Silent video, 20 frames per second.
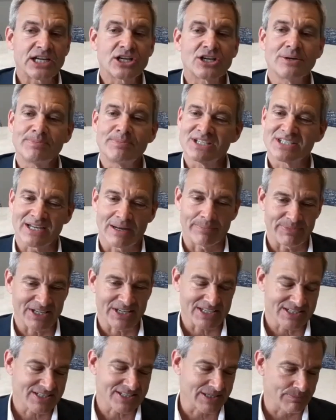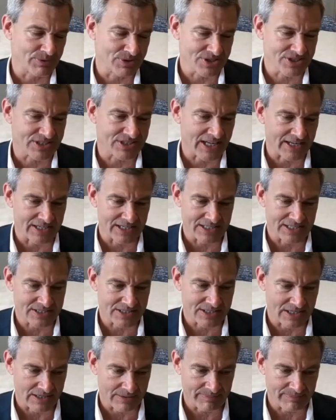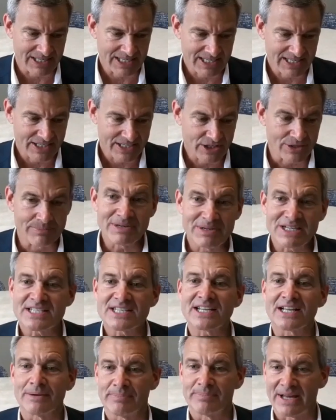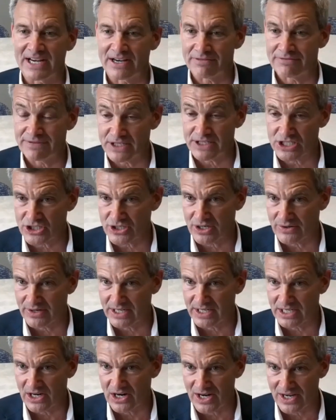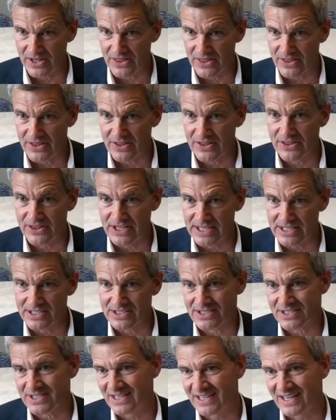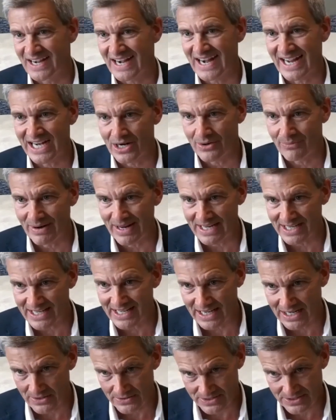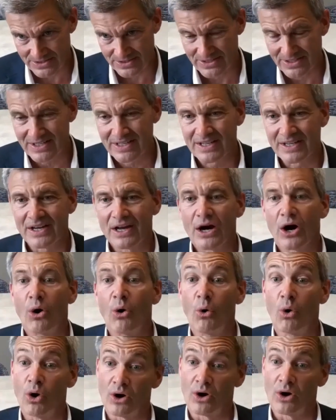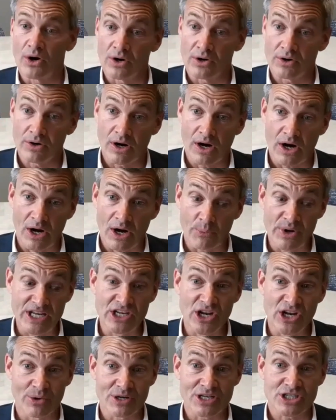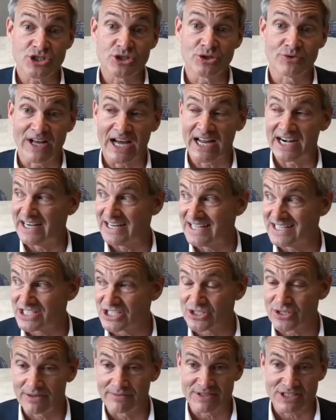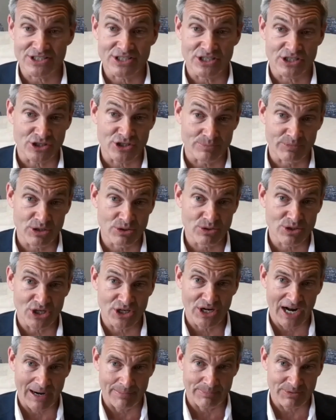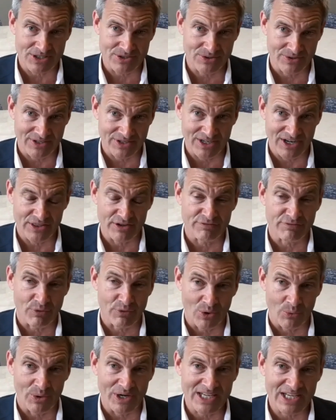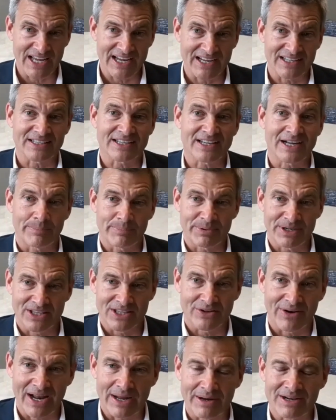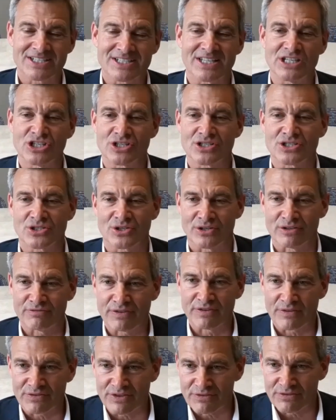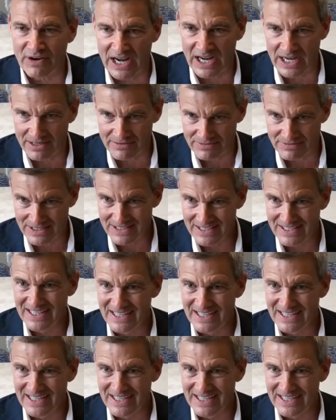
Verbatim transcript: It could be something as simple as um, you're missing a beneficiary on these IRA accounts. Nice. Or we noticed you've got an in-service distribution opportunity on the 401k at the company they're at because they just turned 55.